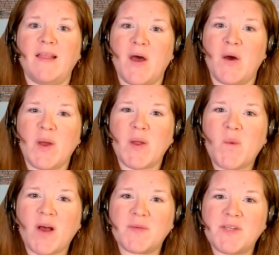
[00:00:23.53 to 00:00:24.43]
Hello, and
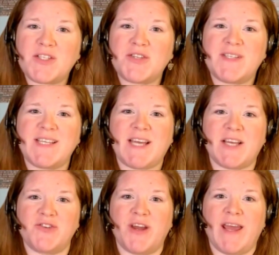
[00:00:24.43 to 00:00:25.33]
welcome to Tuesday
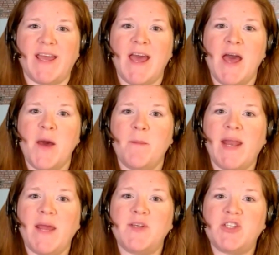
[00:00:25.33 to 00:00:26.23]
Tech Training. My
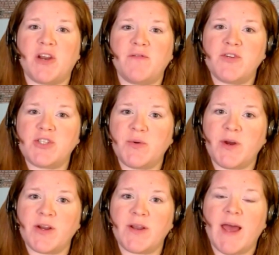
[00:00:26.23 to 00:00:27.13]
name is Jennifer
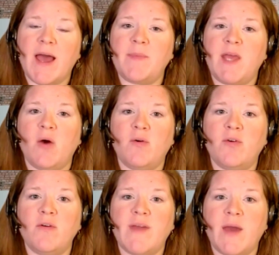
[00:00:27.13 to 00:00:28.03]
Stewart. I'm the
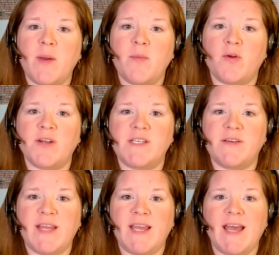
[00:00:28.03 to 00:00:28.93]
owner of Gateway
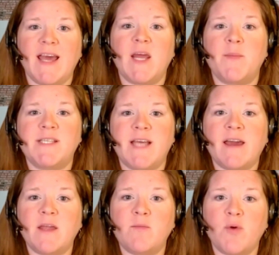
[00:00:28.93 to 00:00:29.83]
Productivity, and I'm a
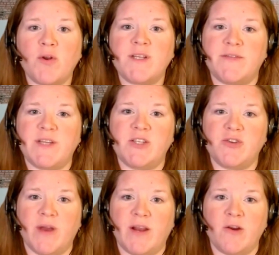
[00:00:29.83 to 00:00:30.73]
tech and productivity
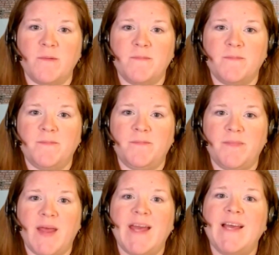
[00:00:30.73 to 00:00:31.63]
trainer.
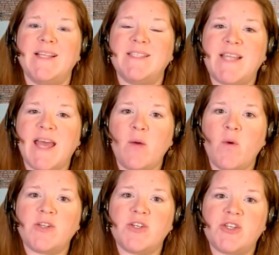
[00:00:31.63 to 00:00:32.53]
Today, I
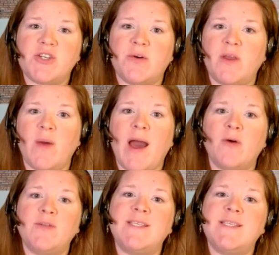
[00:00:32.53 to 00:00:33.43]
want to show you
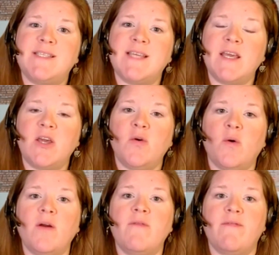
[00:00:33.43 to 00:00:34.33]
how to sync
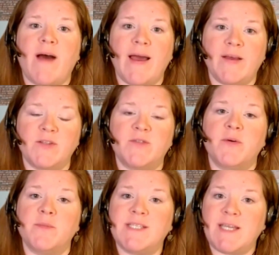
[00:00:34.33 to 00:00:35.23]
your files
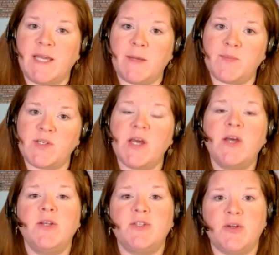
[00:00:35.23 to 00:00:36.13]
from Teams
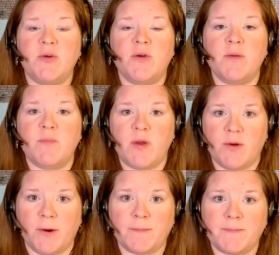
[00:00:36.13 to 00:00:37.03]
to your
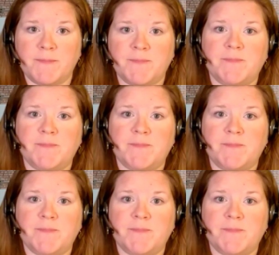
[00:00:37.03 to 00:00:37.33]
computer.